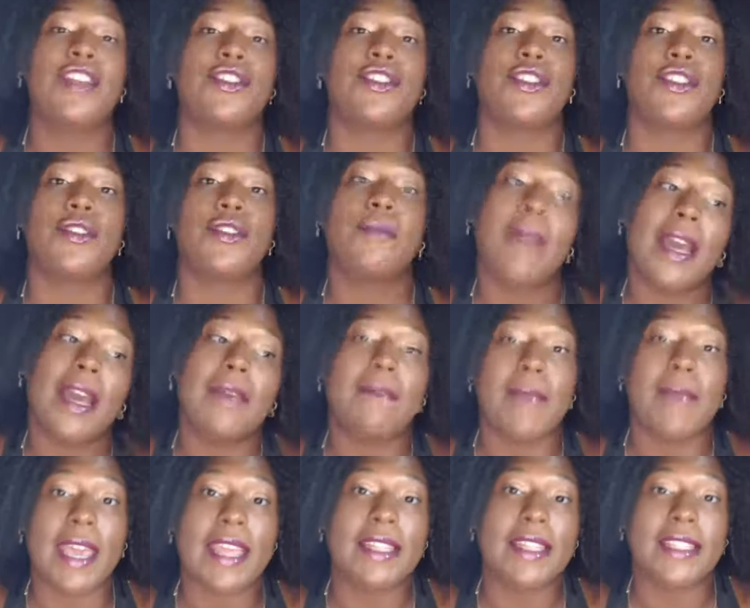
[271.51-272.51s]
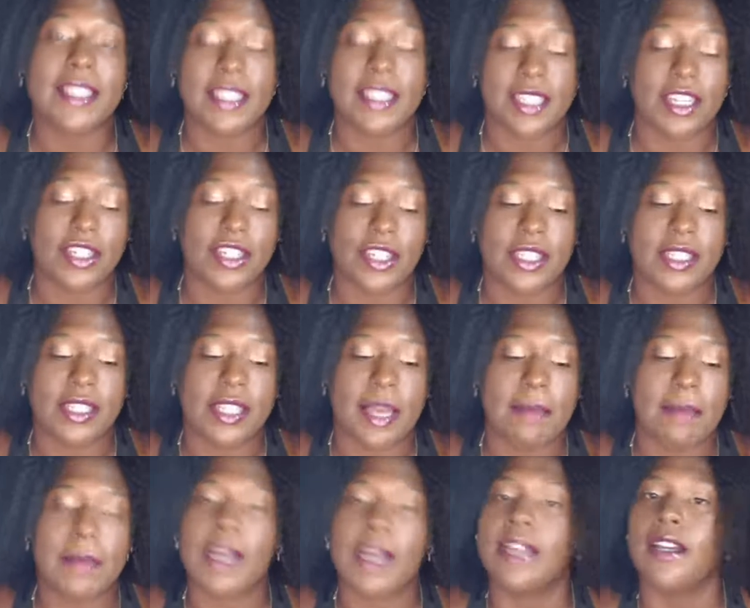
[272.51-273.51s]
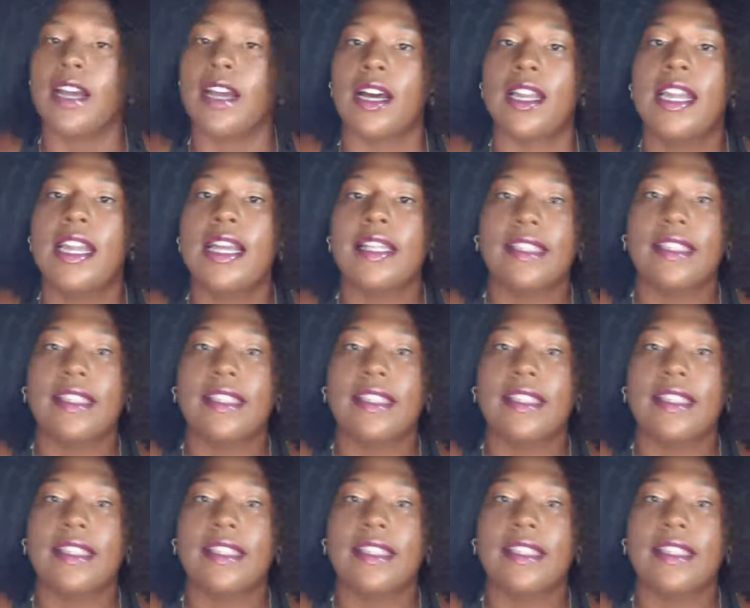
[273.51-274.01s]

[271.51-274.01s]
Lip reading: So you might make decisions that might not